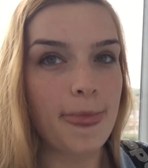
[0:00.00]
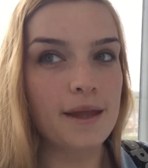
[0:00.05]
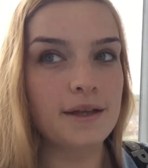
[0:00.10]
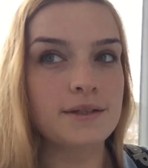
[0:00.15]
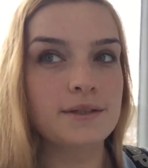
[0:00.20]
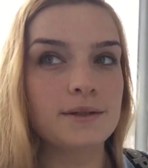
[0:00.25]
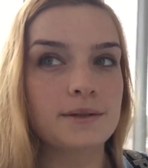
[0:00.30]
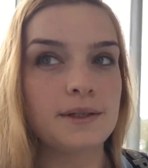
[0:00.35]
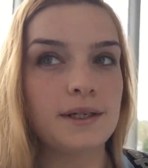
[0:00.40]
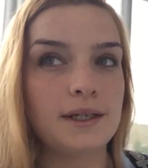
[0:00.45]

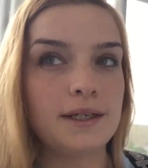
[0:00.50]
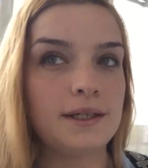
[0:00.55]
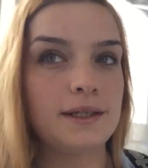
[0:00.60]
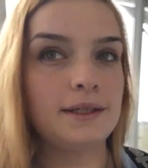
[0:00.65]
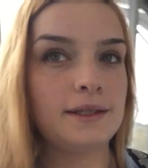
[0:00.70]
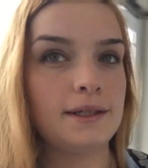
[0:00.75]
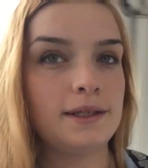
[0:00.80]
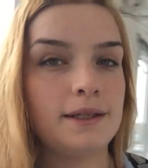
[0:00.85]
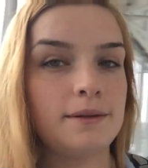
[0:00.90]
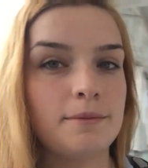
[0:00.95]
So
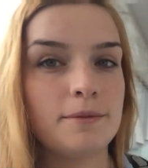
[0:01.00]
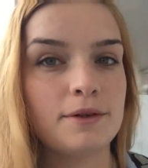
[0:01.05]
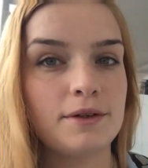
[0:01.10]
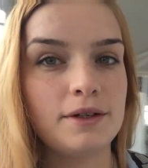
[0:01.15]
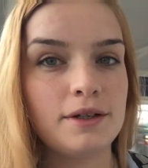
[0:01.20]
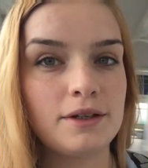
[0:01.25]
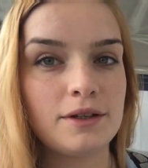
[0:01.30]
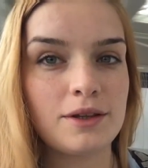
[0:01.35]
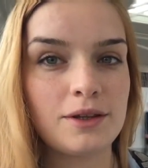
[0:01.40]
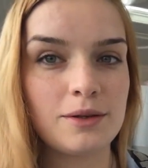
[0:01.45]
now I'm
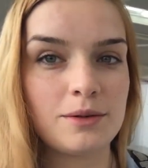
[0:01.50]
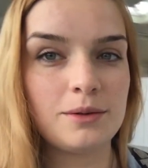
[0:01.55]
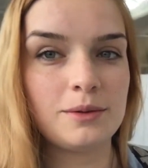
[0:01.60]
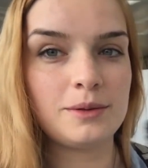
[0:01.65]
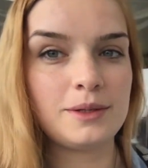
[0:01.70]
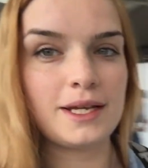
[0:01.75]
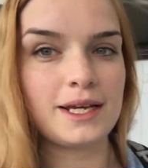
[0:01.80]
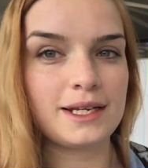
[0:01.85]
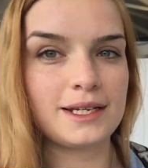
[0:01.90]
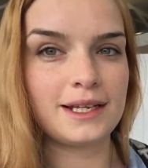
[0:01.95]
going through
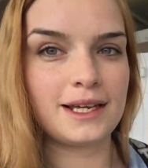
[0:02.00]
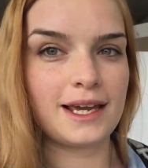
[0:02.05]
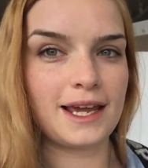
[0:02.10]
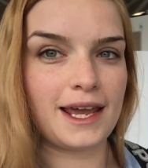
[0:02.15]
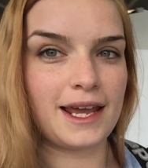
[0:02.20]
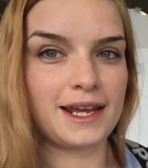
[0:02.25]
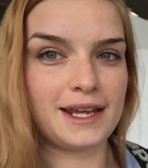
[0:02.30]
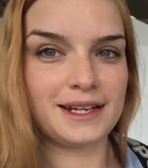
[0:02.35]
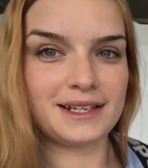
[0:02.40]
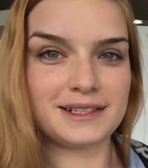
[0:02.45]
that
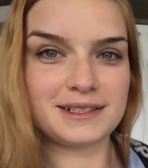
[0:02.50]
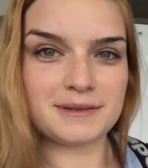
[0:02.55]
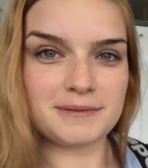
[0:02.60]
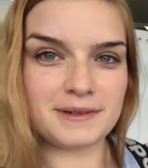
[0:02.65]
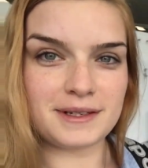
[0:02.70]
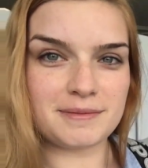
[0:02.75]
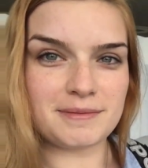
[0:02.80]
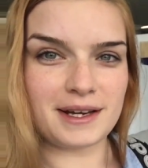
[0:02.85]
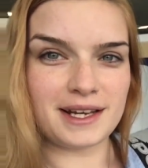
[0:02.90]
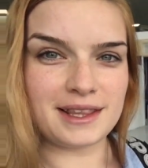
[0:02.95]
gate
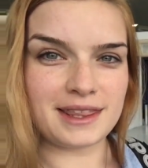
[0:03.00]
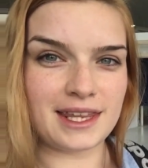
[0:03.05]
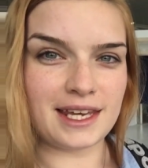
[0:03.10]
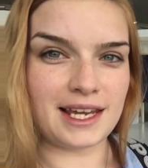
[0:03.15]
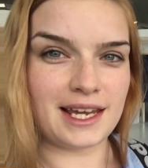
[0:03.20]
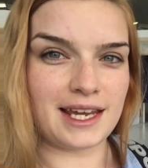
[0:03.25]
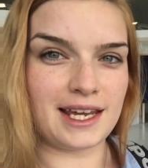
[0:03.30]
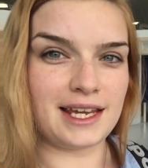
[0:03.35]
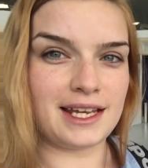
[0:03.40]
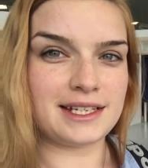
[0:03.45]
with my
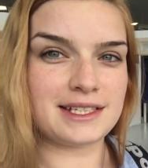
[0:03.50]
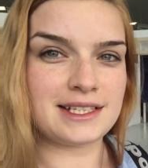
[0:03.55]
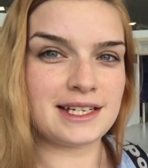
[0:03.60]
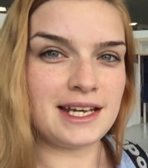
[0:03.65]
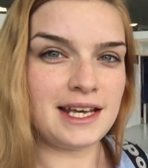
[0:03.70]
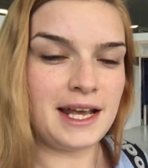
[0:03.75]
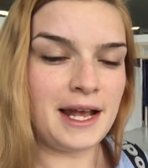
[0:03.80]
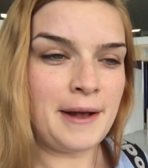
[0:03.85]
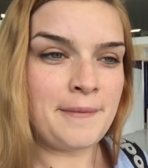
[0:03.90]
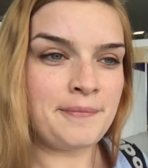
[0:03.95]
ticket.
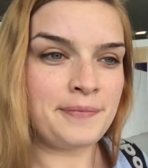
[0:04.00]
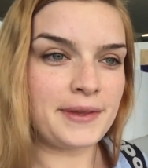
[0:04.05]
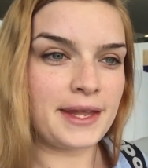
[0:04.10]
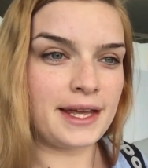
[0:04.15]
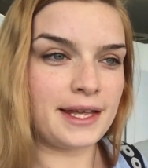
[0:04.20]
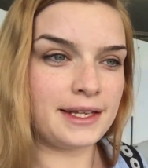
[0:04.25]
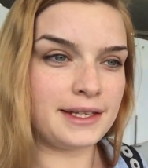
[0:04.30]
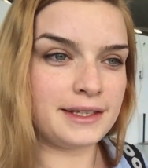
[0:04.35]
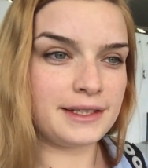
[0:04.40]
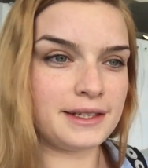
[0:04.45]

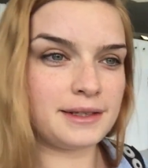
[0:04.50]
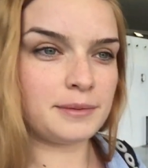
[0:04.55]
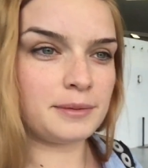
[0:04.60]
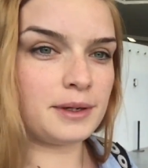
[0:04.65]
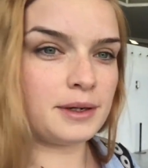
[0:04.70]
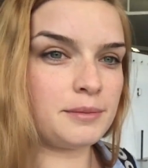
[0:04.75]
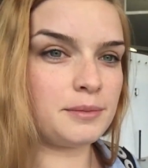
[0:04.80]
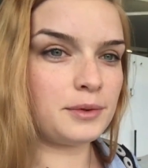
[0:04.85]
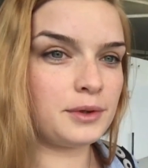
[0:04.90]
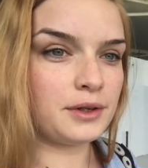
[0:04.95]
And
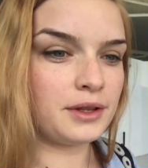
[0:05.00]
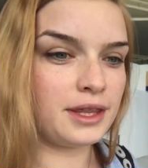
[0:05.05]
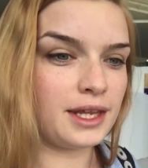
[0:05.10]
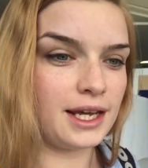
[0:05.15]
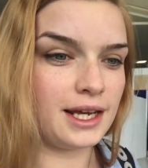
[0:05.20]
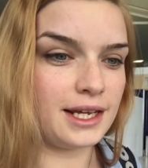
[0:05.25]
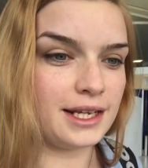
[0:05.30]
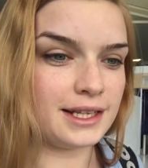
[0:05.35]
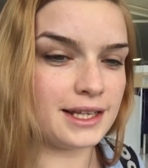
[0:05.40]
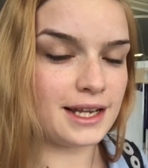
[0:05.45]
one more
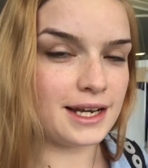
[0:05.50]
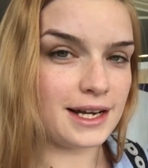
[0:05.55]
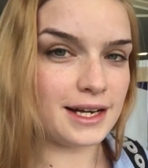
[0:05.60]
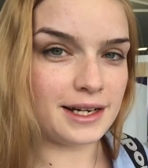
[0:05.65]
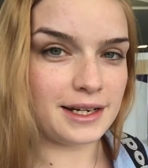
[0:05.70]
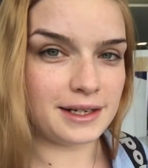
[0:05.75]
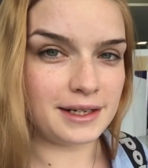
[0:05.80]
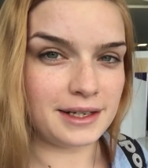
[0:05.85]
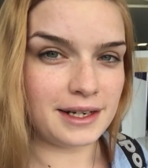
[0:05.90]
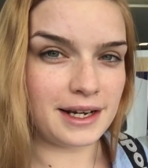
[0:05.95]
thing, that
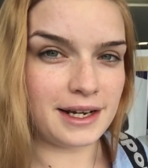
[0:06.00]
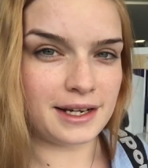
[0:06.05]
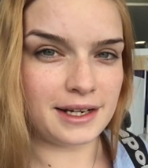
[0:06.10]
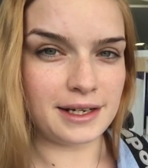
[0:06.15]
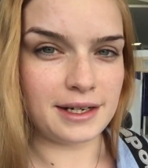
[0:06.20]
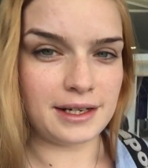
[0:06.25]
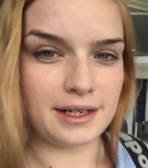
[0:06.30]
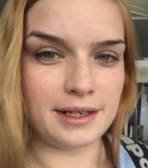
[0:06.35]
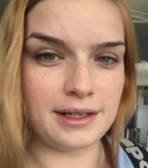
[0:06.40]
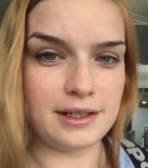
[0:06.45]

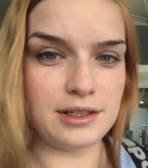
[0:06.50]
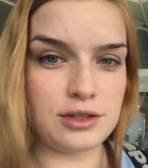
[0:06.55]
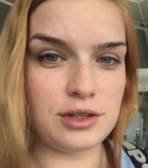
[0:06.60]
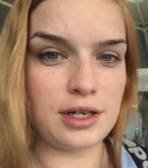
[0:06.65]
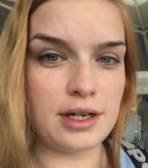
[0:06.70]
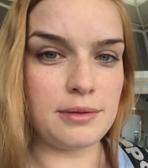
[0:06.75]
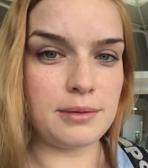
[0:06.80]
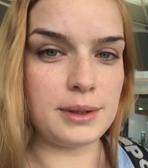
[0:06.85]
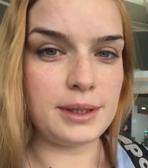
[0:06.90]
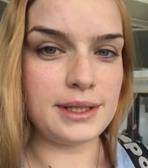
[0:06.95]
I
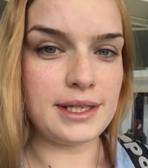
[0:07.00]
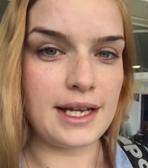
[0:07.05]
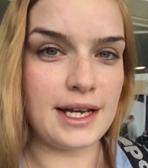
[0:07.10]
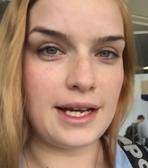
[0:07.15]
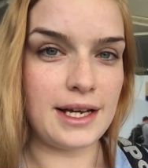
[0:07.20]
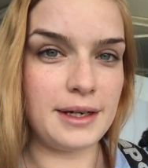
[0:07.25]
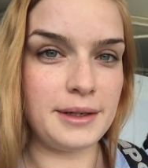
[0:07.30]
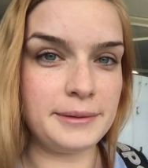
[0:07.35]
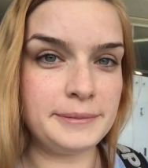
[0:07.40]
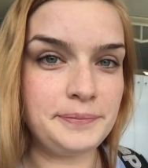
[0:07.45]
travel
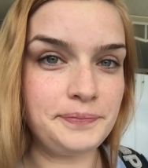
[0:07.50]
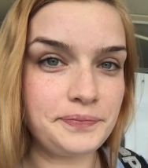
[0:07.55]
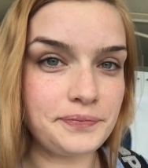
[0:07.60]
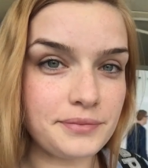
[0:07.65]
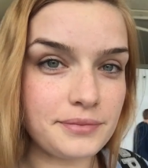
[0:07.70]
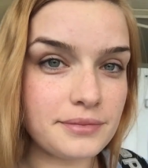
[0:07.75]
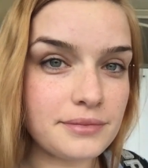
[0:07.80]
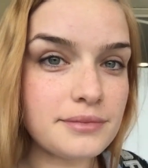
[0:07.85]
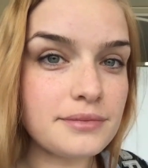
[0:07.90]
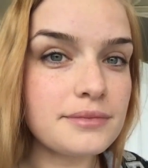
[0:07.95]
now
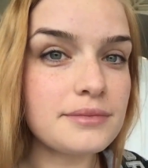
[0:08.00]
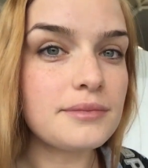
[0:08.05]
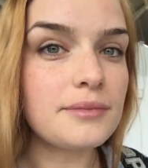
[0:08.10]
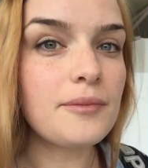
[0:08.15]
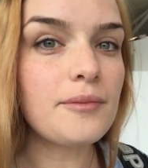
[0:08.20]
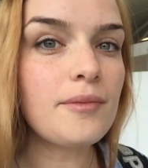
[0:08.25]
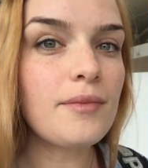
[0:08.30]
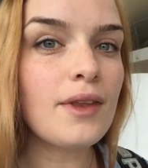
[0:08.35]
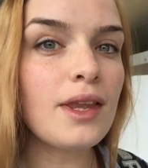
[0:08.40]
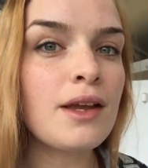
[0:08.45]

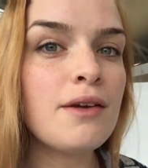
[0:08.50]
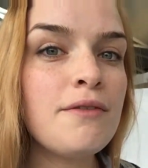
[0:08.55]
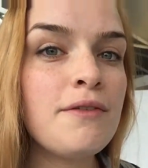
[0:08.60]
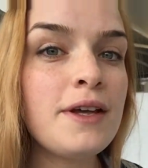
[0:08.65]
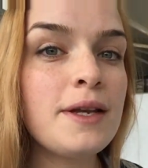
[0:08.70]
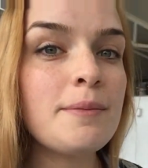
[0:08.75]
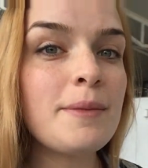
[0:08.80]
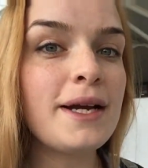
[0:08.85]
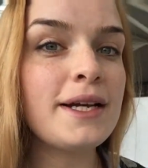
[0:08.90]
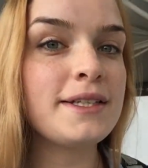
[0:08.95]

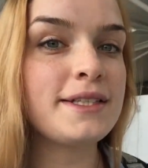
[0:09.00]
with my